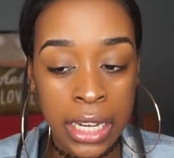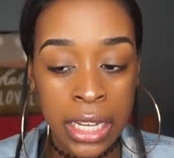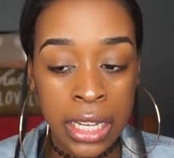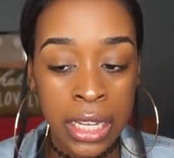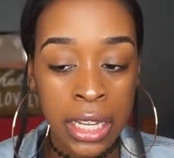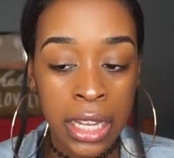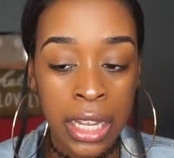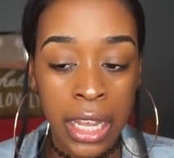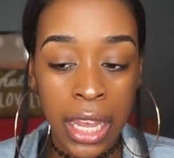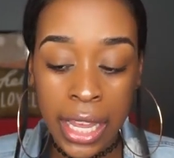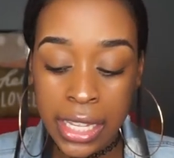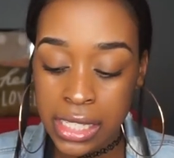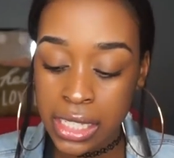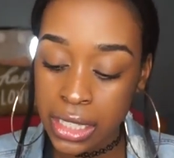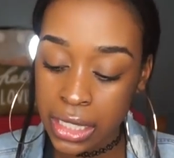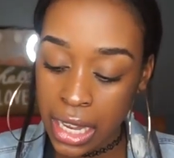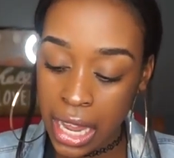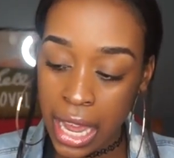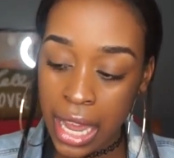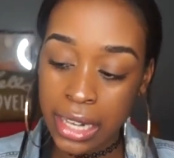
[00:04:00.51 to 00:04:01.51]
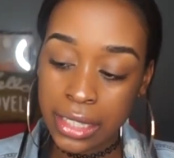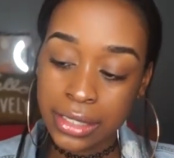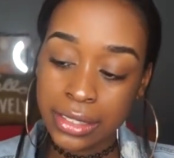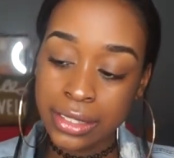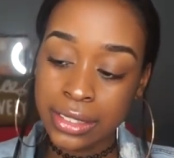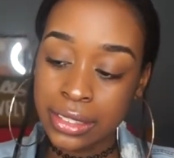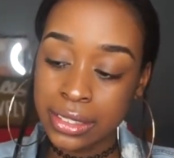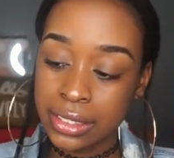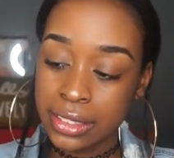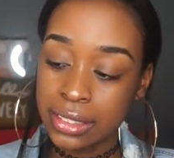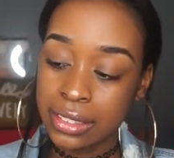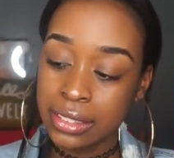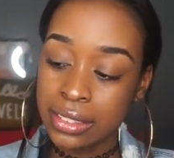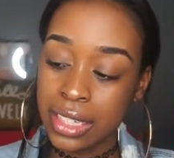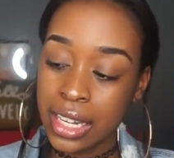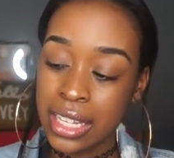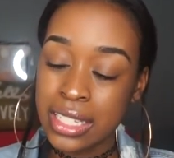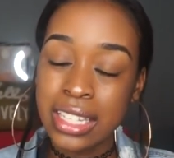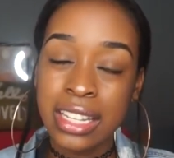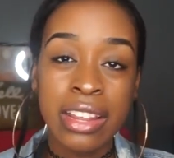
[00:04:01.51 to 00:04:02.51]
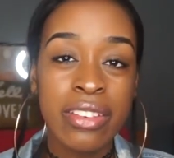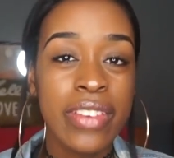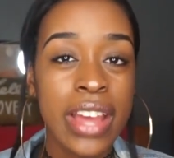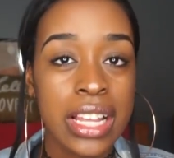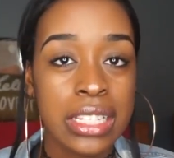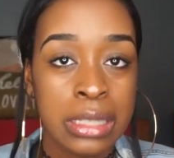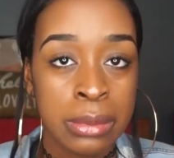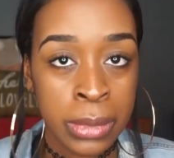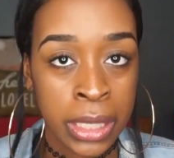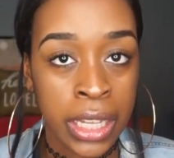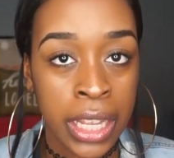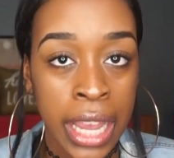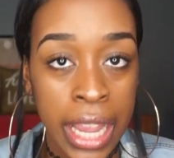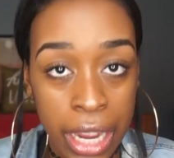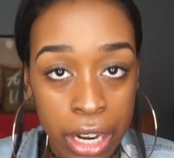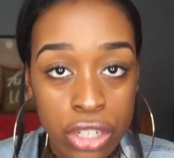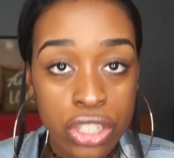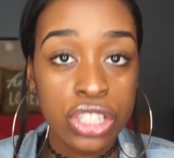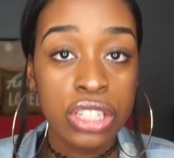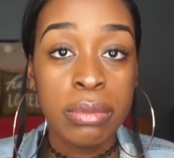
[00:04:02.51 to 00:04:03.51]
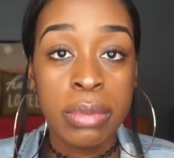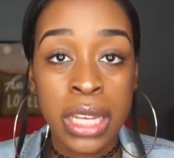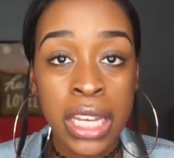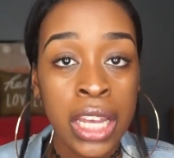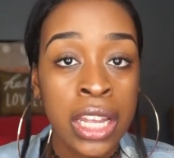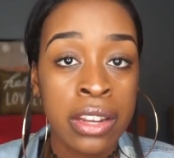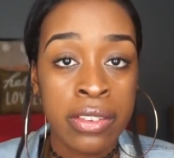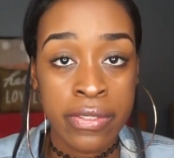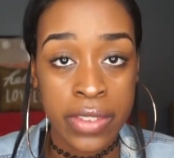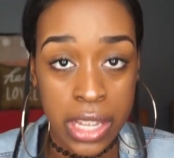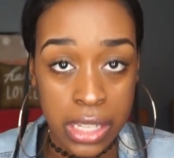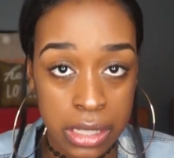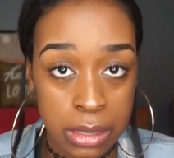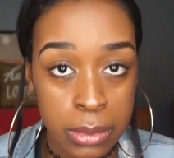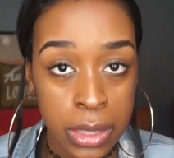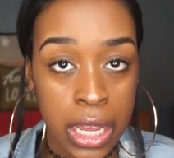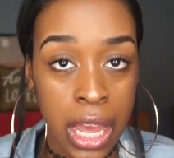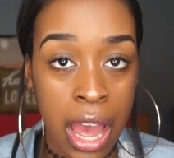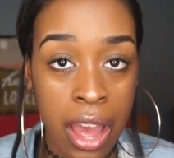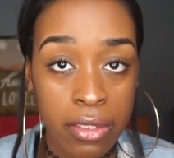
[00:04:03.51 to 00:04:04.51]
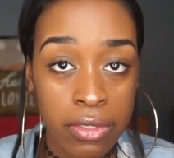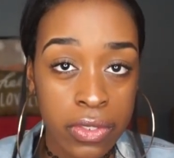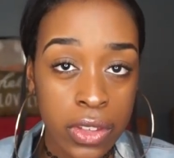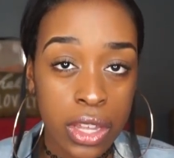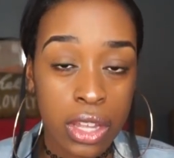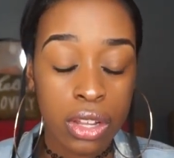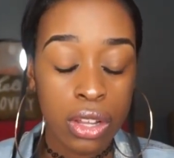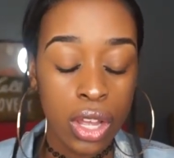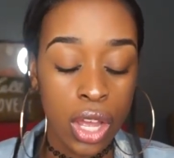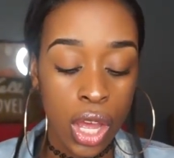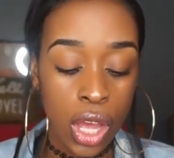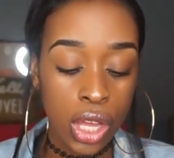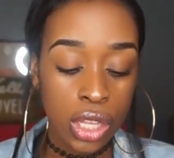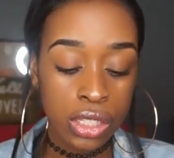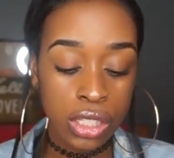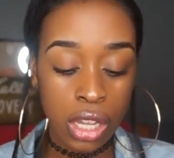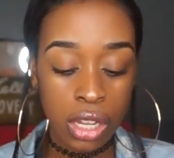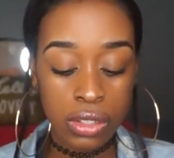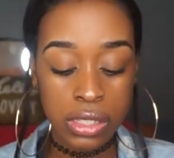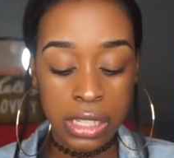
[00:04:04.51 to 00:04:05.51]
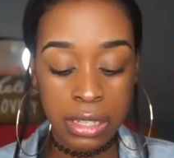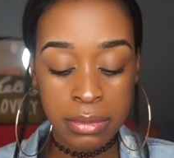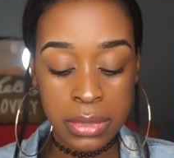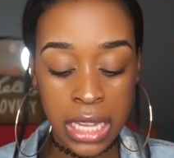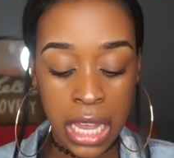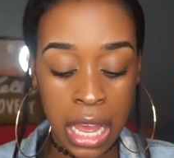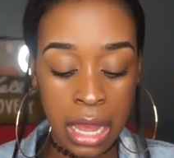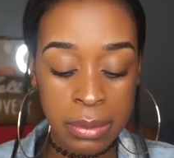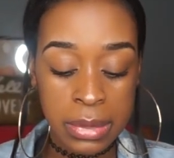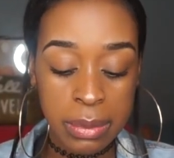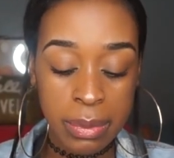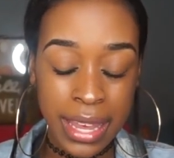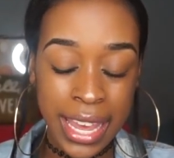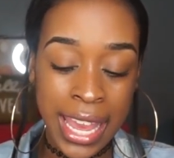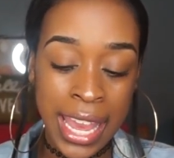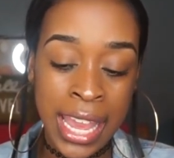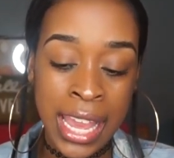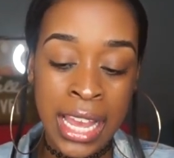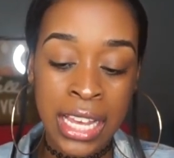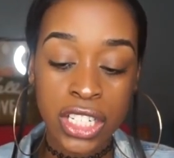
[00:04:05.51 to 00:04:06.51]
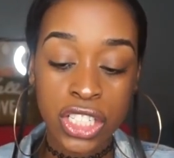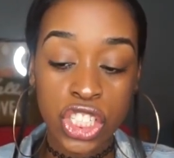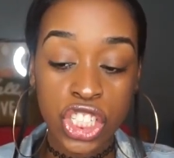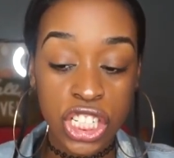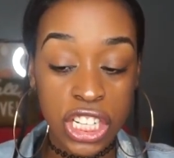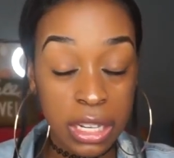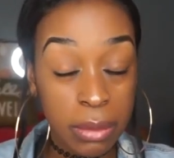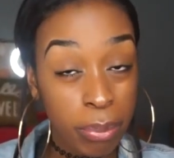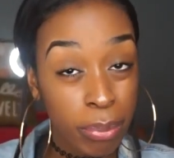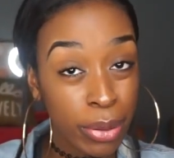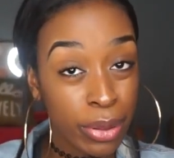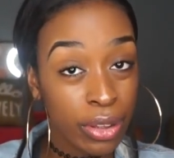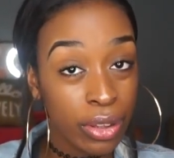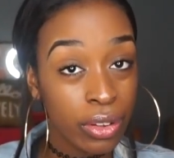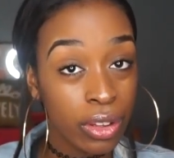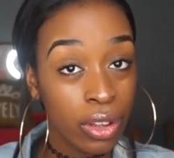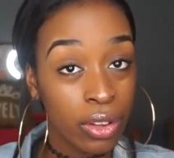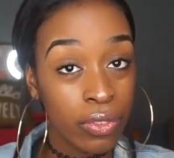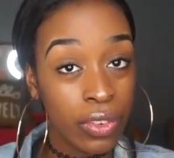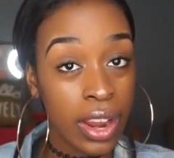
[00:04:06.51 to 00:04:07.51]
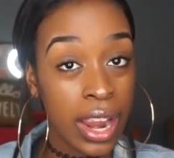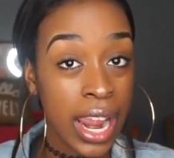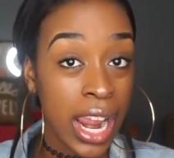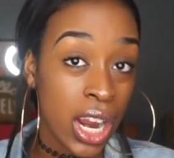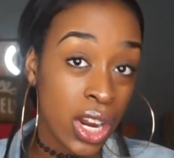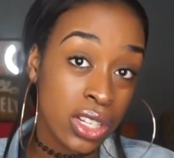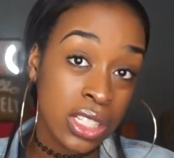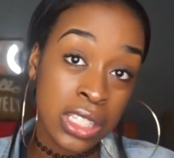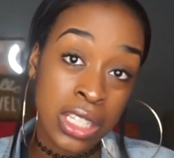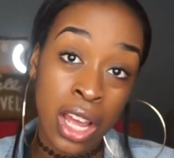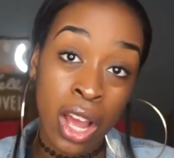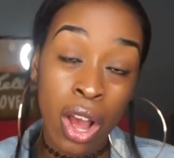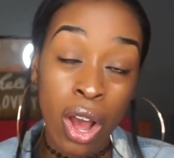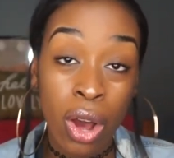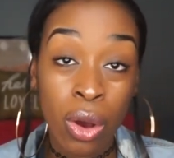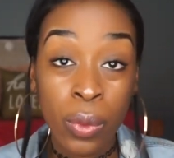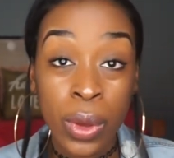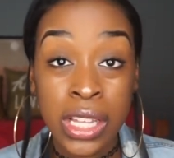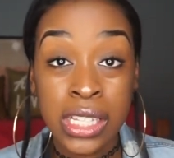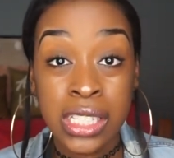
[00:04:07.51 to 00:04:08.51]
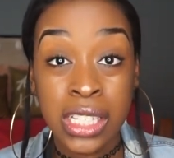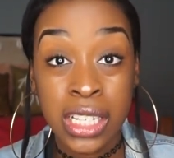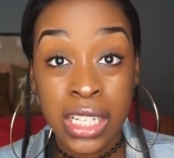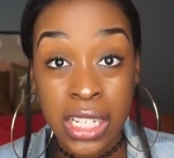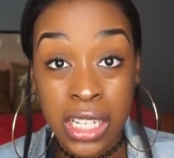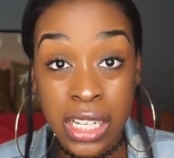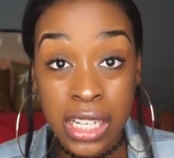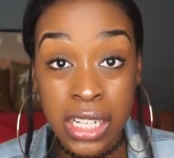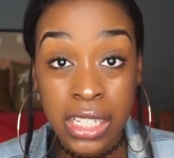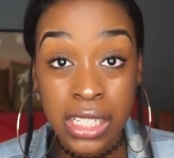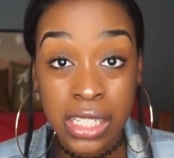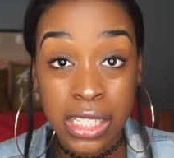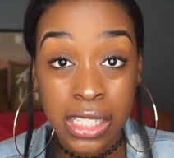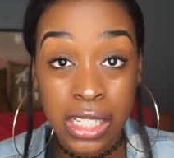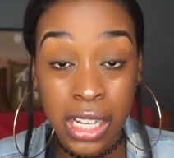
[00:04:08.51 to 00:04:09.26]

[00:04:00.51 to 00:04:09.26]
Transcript: of, it's a lot. It's an investment. Hair should be an investment, I feel. So sometimes paying cheap for hair is not always good.